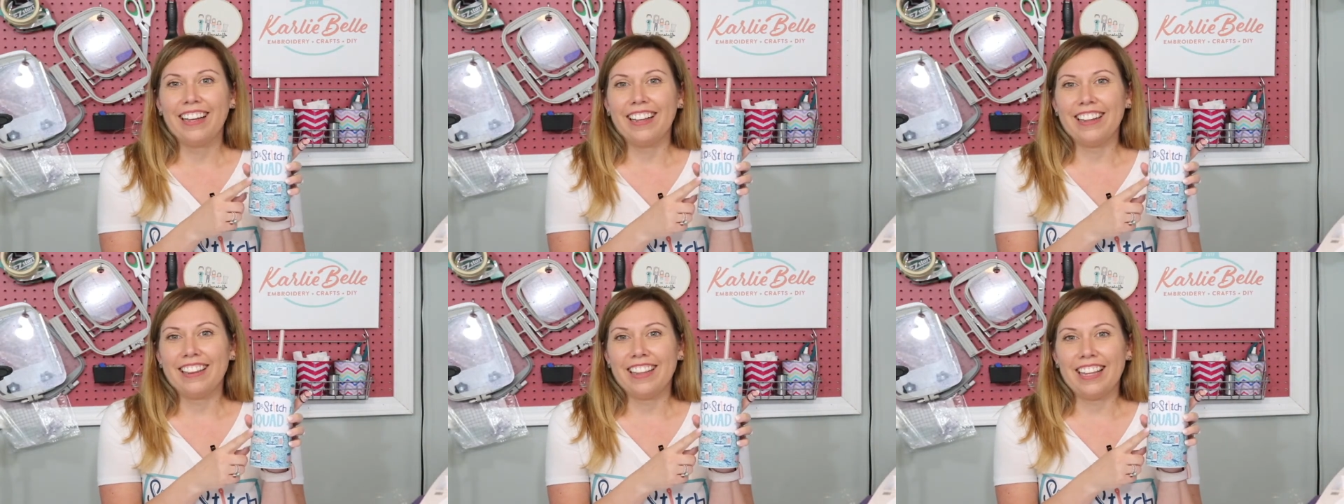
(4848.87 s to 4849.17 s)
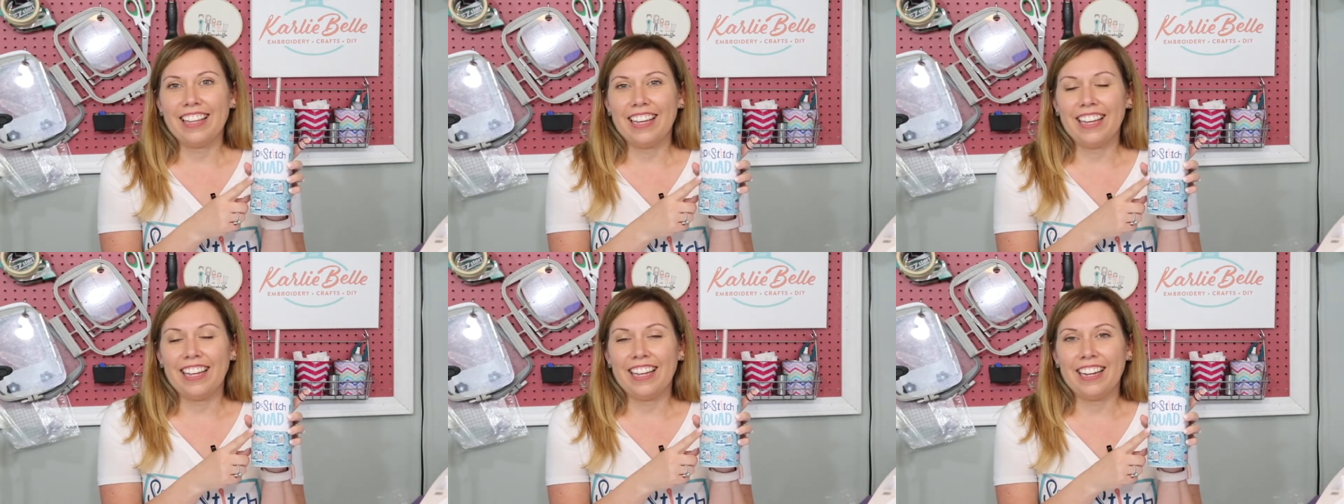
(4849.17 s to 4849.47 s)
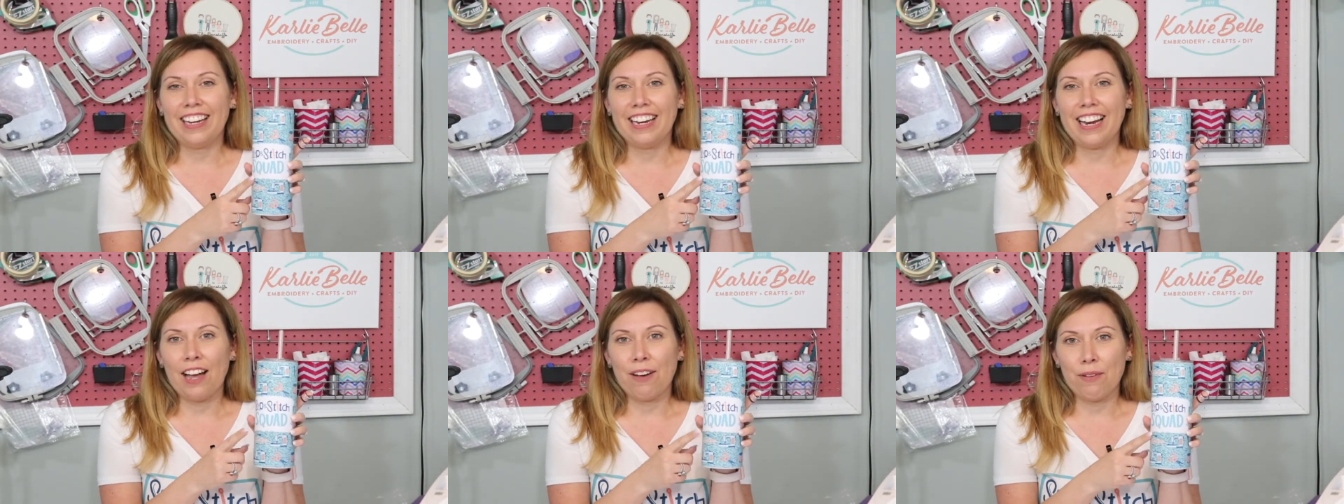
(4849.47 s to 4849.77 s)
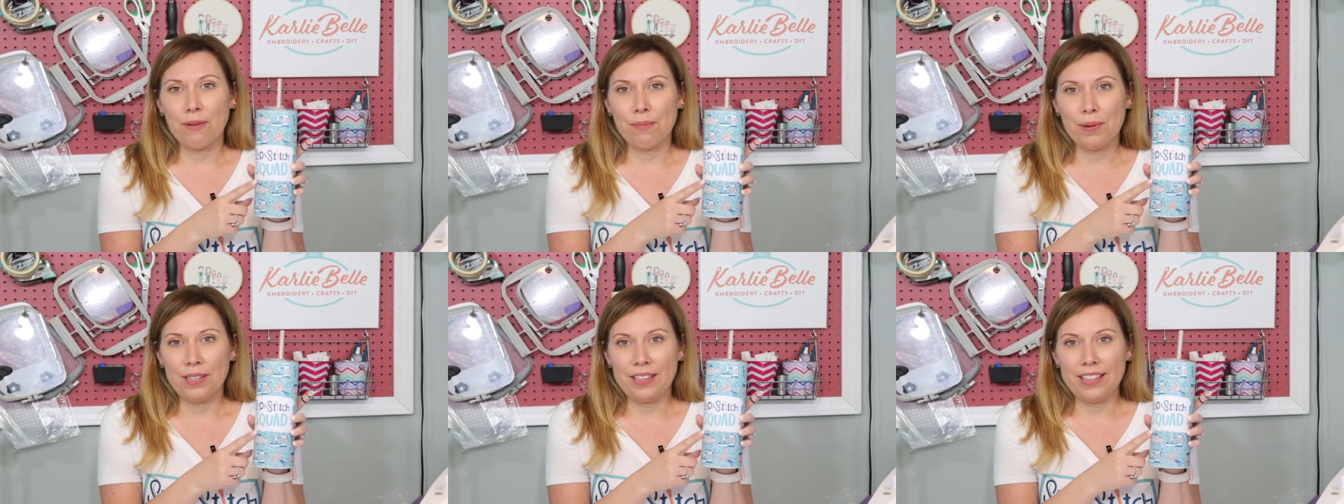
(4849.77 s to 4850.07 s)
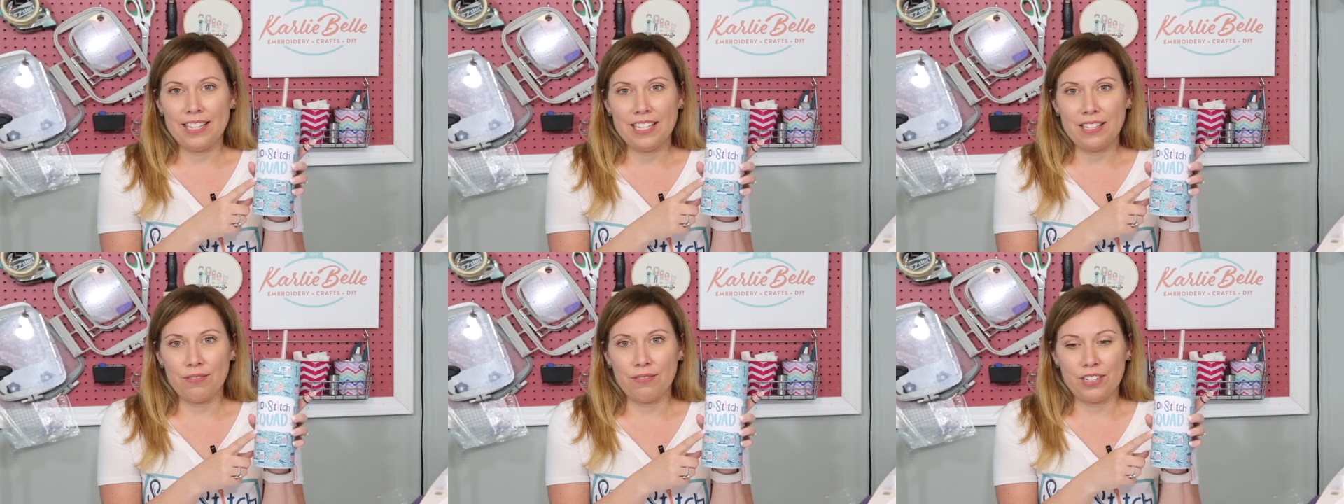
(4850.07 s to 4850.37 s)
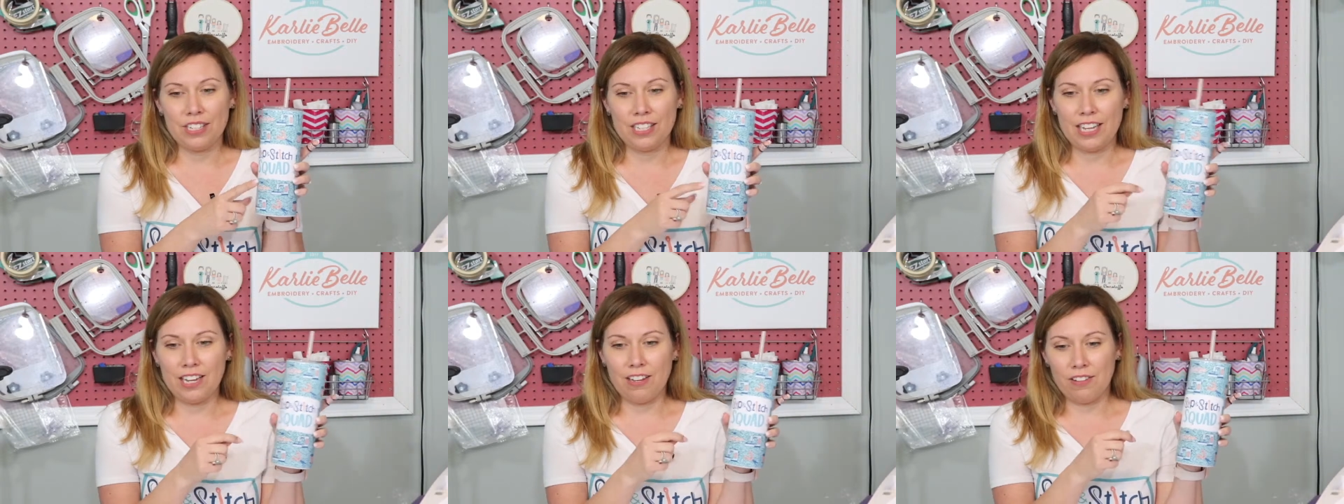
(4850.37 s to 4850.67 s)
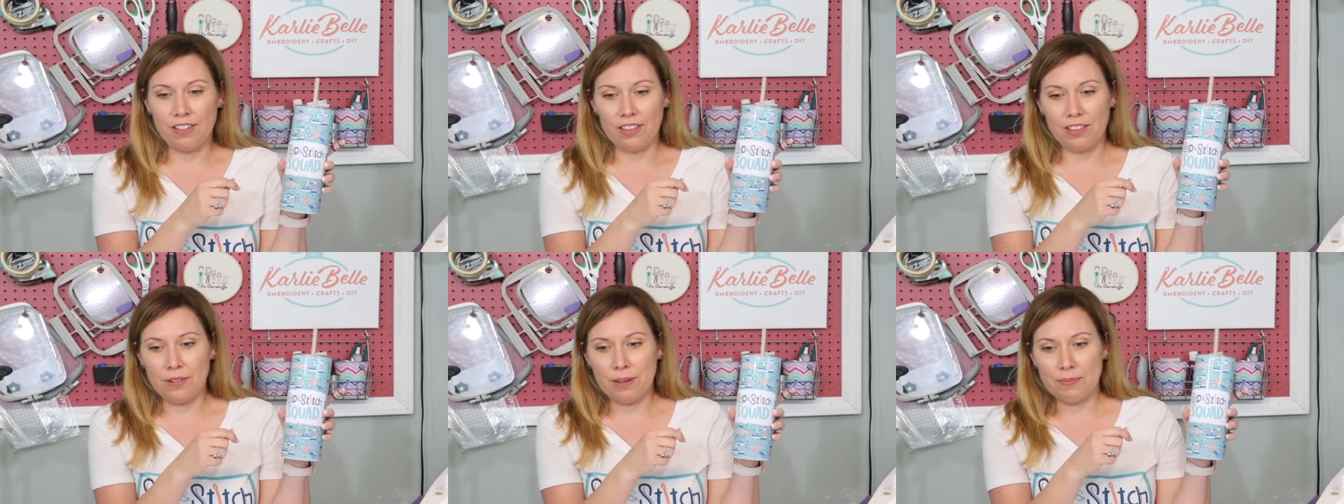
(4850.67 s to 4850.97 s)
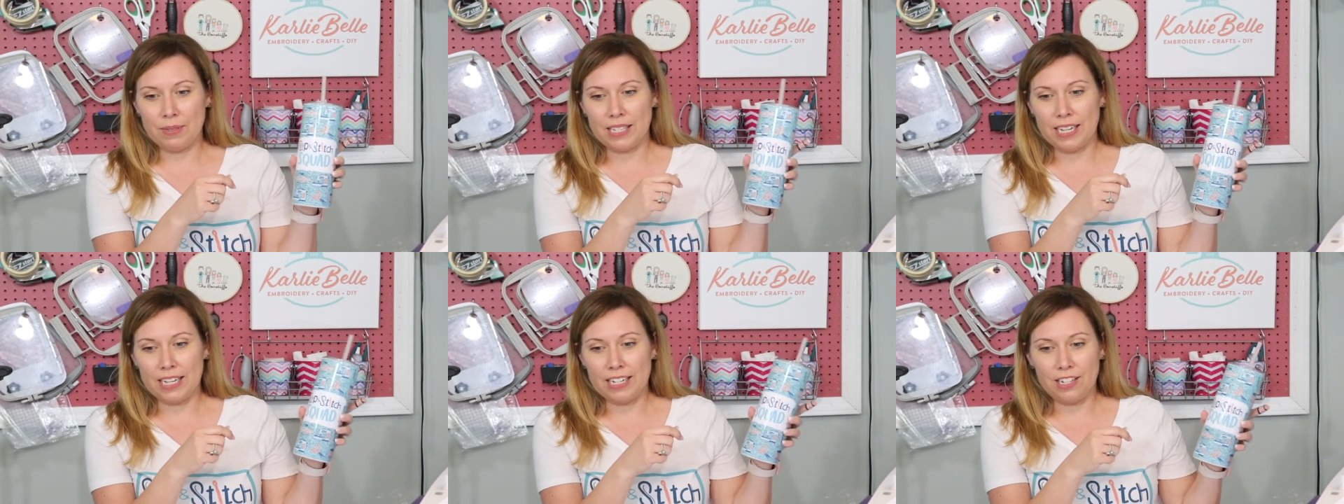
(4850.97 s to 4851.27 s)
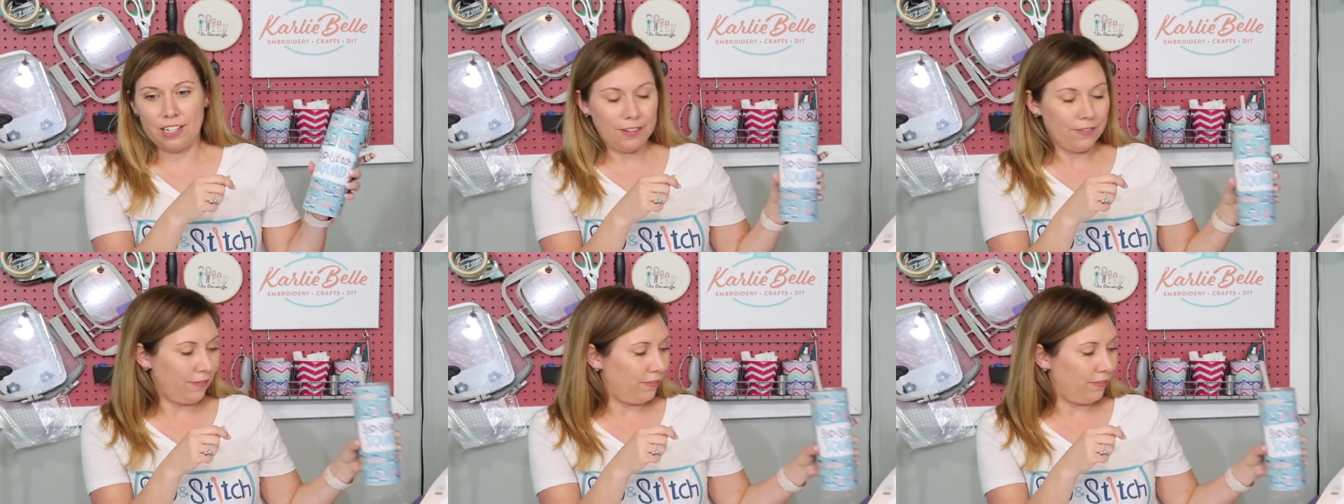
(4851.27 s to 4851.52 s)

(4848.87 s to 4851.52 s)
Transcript: then I will put these for sale on the website too.